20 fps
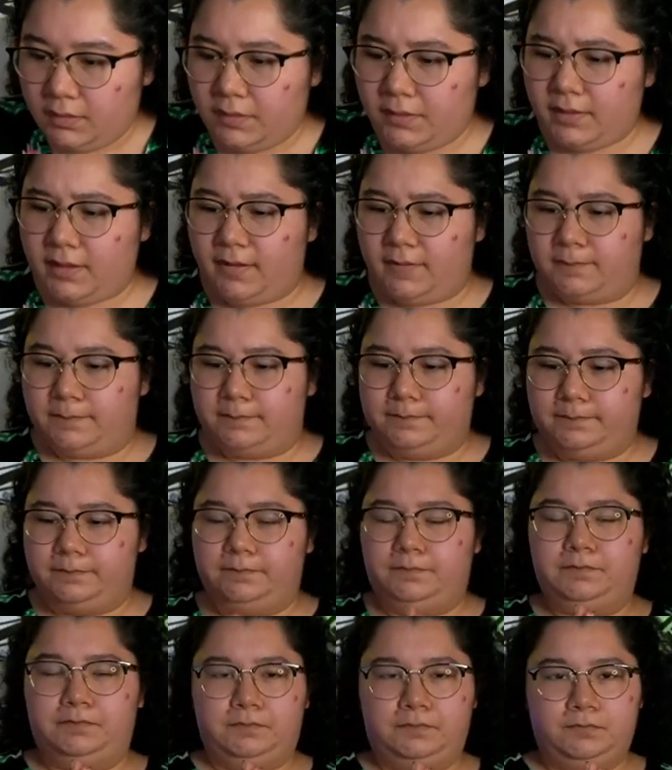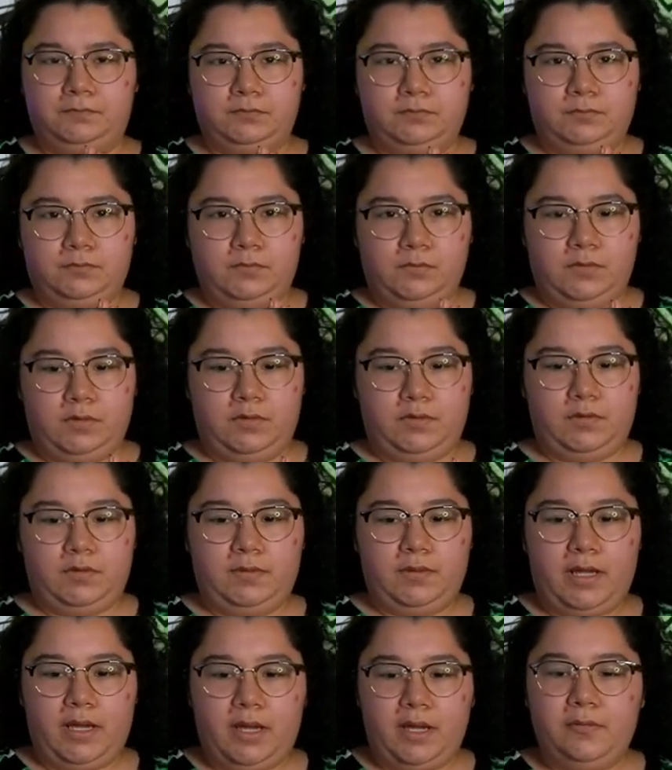Okay, so
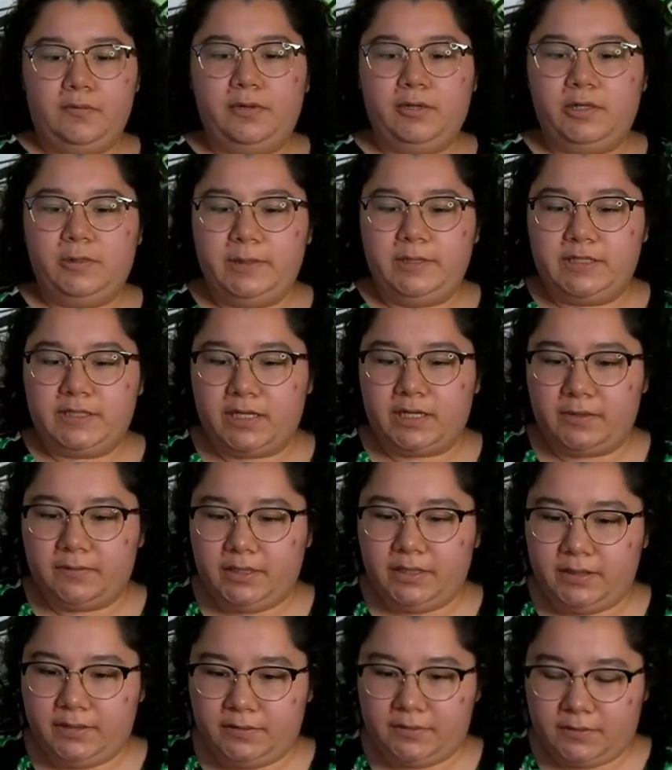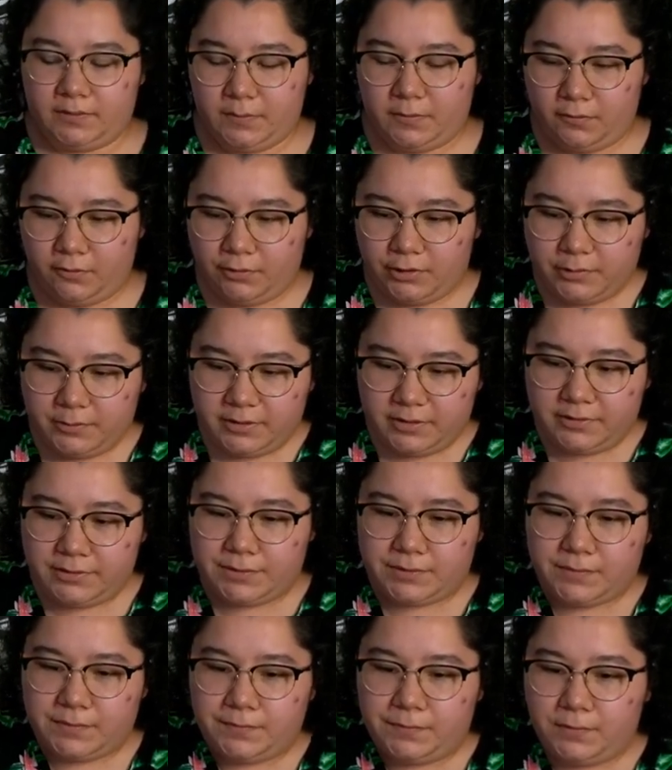now we're going to be decorating some ornaments
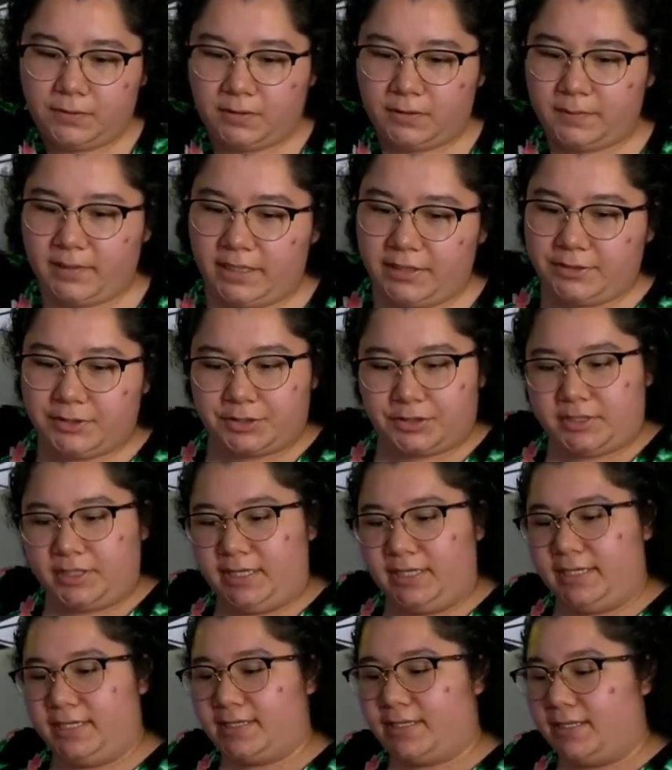for my tree.